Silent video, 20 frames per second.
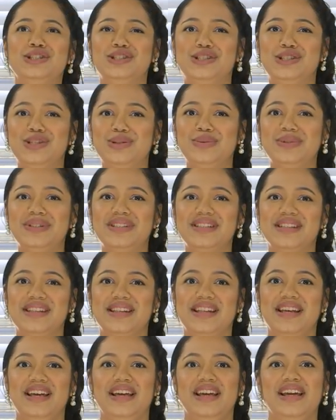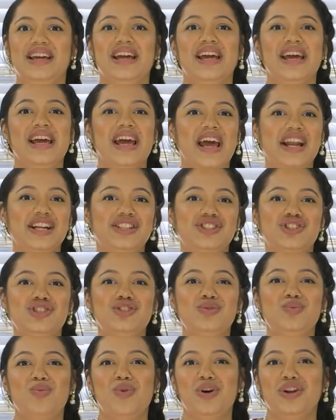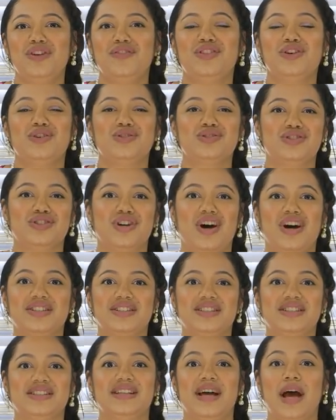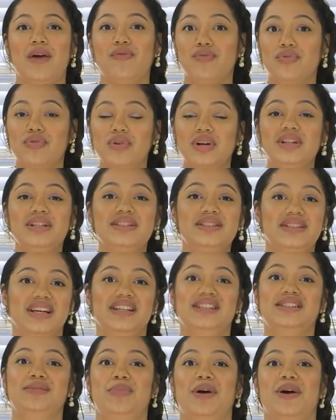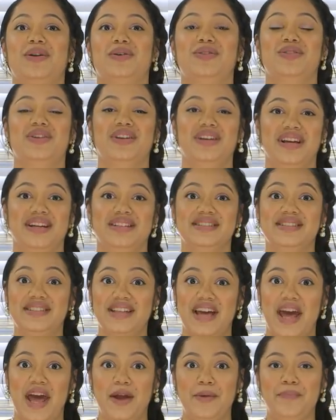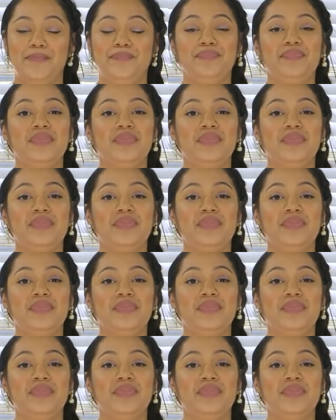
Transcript: do its thing, and it's just one of those sauces that really tastes better the next day.